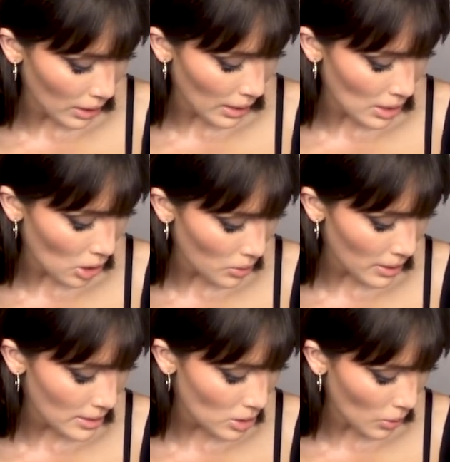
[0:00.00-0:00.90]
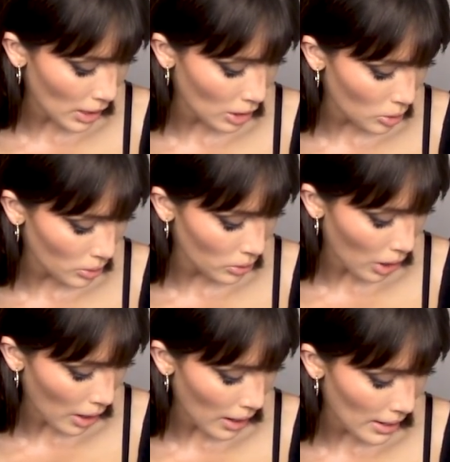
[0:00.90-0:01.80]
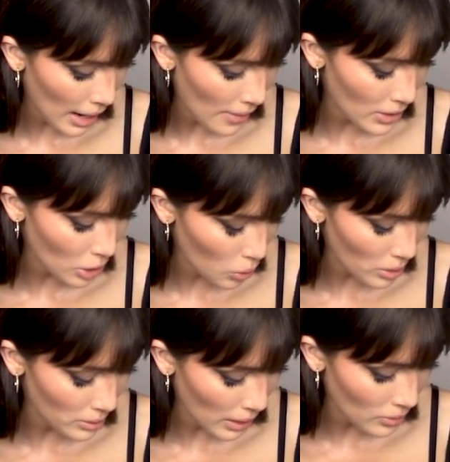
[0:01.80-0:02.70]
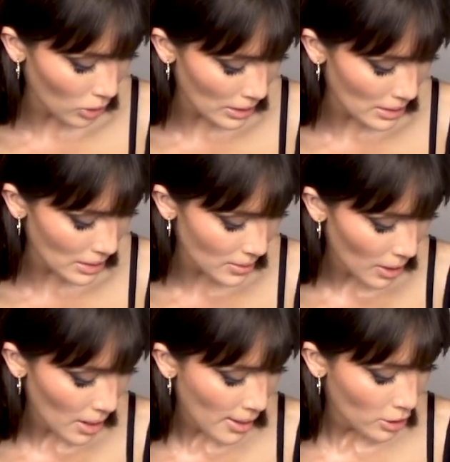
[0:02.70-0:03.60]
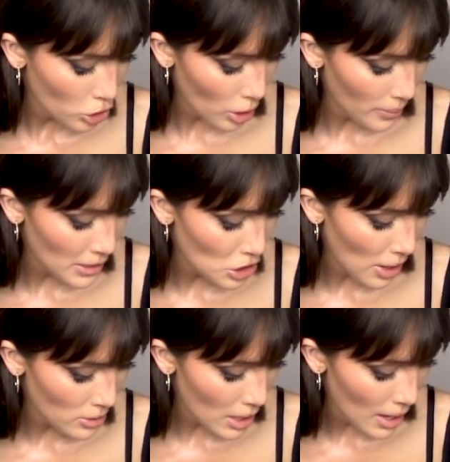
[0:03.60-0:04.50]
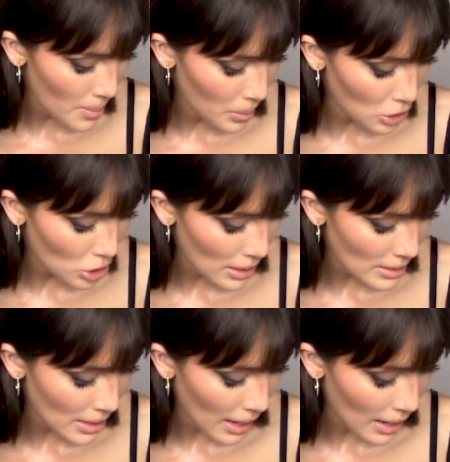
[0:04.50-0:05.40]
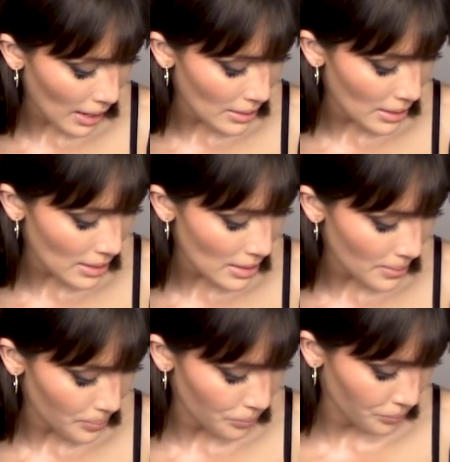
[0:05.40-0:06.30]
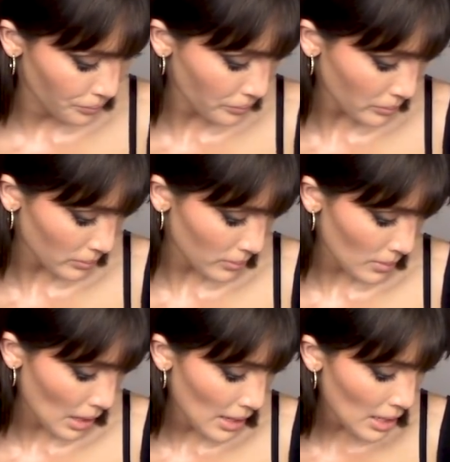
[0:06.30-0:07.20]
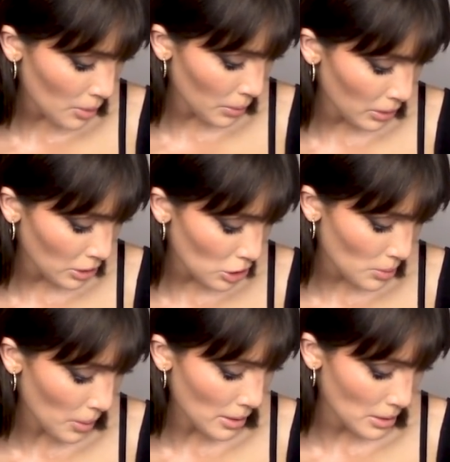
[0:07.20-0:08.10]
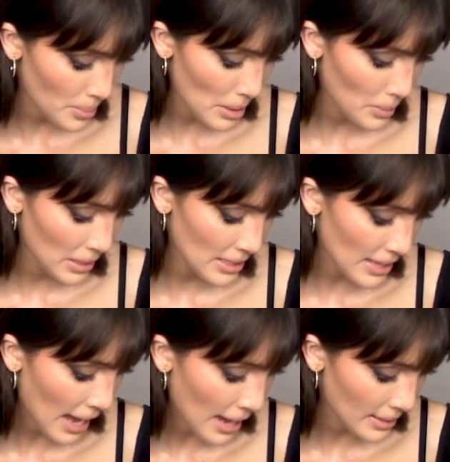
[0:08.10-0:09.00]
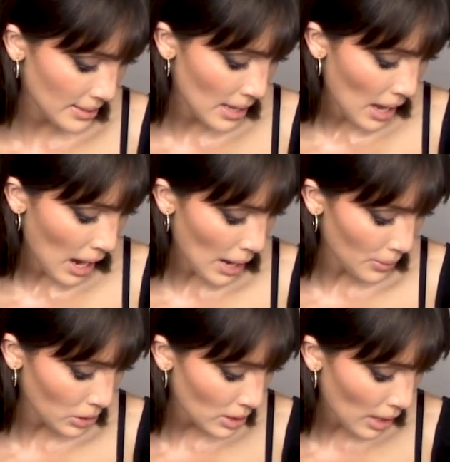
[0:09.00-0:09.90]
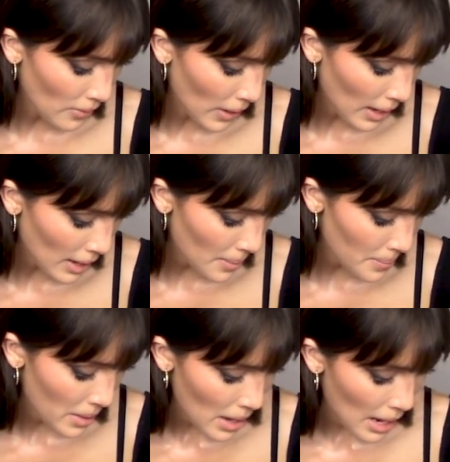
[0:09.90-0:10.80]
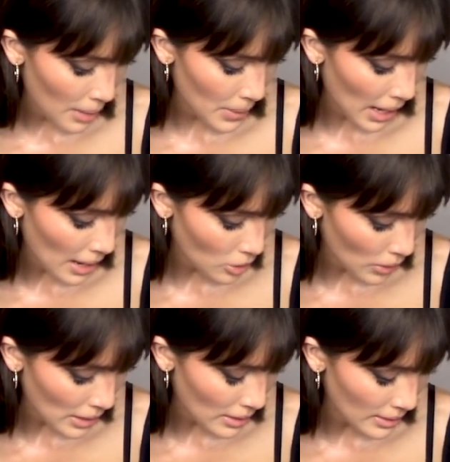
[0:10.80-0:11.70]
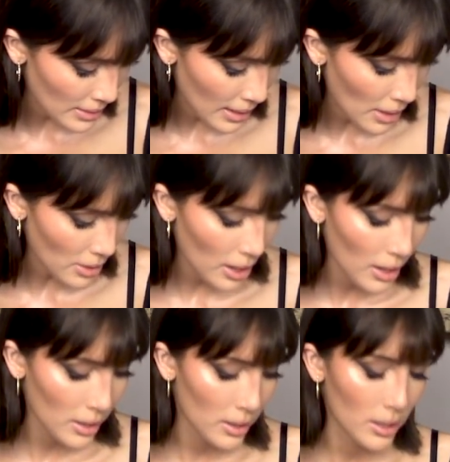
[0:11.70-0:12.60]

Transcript: And I know he's going through a lot and having a quarter life crisis. Should I reach out to him? What should I say? And does he really just want to be with his ex? I really love him. And we had a great thing together.